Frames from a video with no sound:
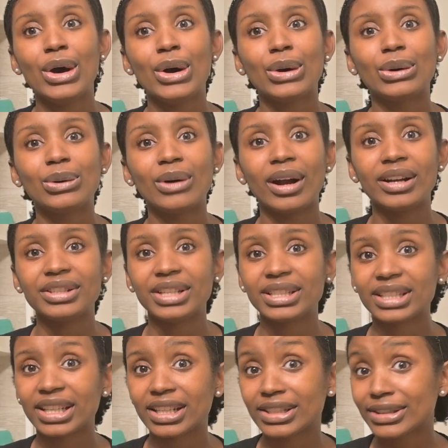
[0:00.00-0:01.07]
who are
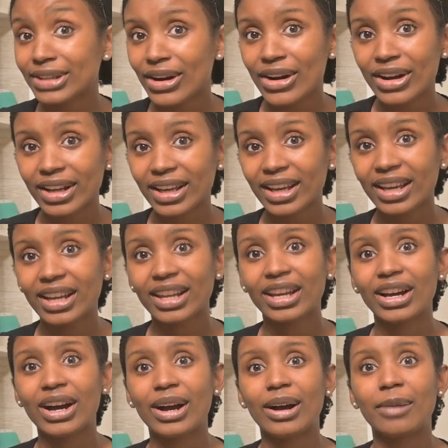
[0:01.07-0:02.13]
just getting started
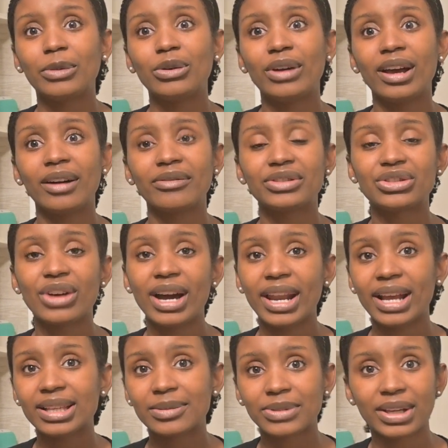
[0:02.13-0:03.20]
um, who have
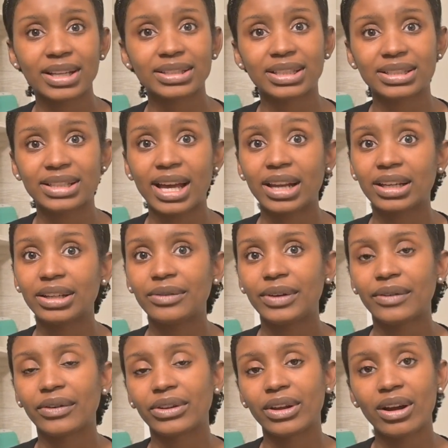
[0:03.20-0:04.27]
tried out some things that's not a good
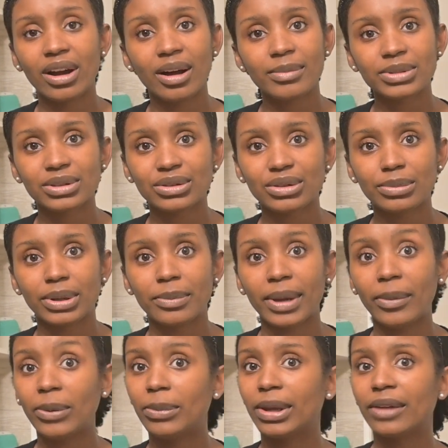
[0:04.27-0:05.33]
fit for their homeschool but
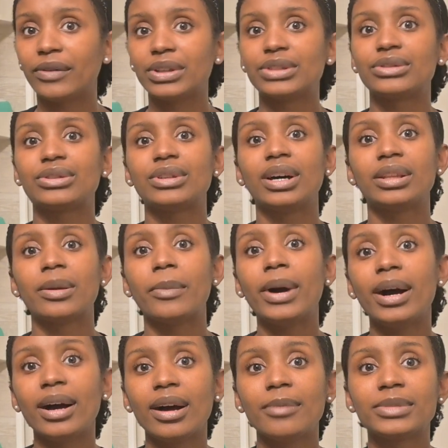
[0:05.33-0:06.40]
maybe beneficial to other
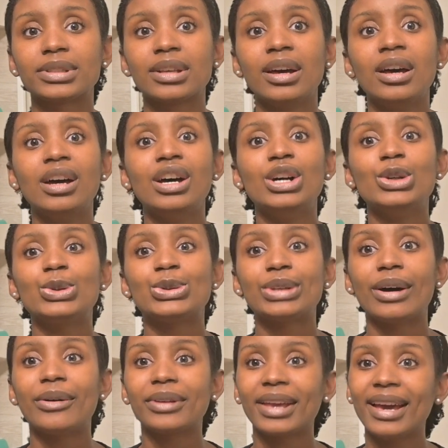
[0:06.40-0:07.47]
moms
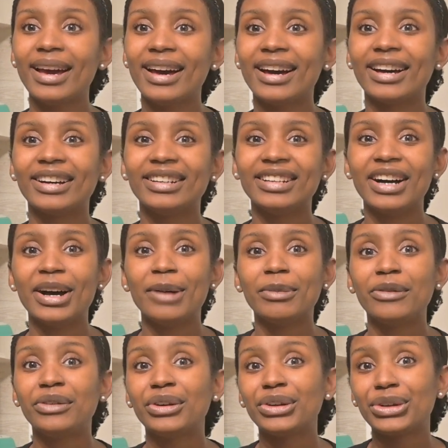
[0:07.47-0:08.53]
so yeah um,
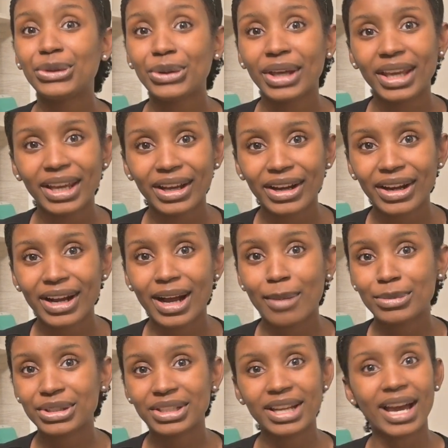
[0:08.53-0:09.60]
if you're new here
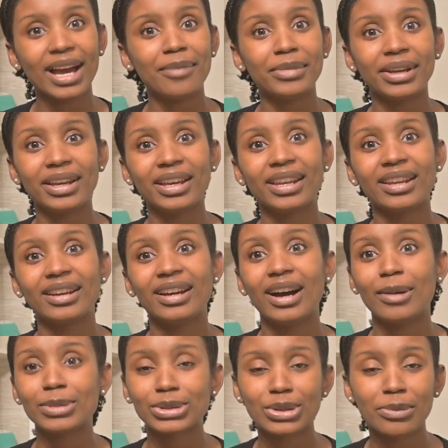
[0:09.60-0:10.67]
i'm Shadiamond
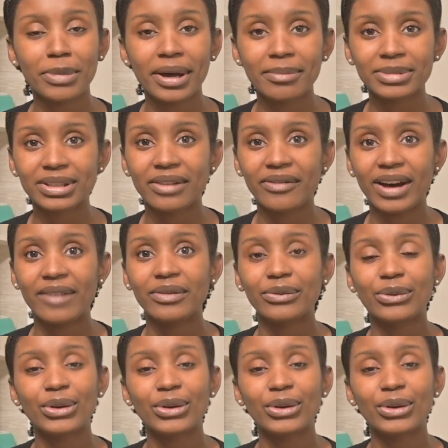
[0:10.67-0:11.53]
homeschool mom to a five and